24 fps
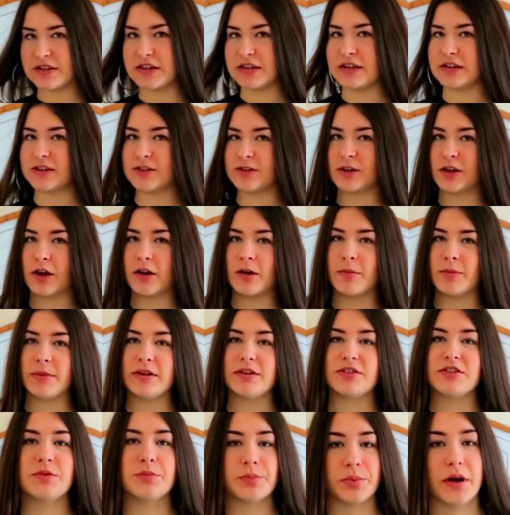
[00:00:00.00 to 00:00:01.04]
see is gonna
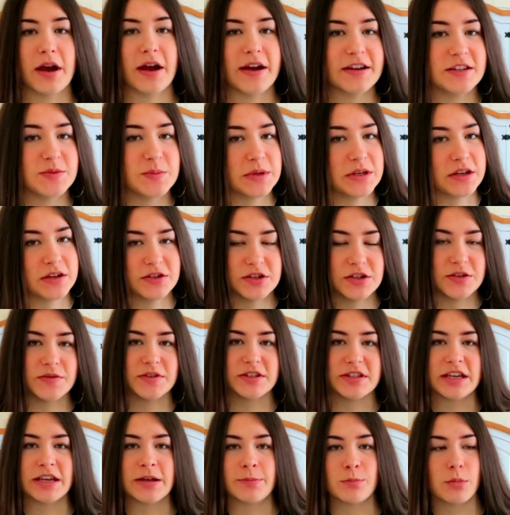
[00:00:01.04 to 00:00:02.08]
be a surprise because
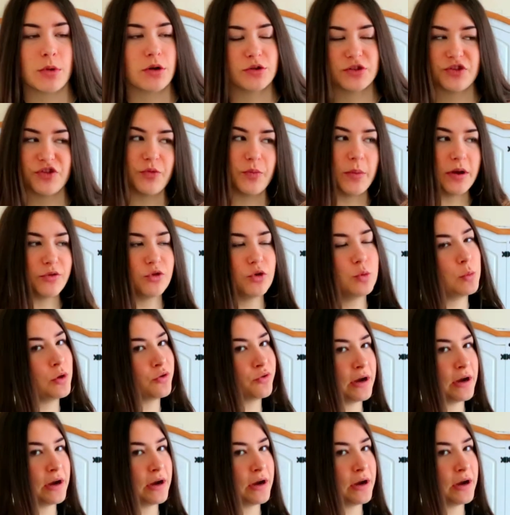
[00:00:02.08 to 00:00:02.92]
you've seen most of my room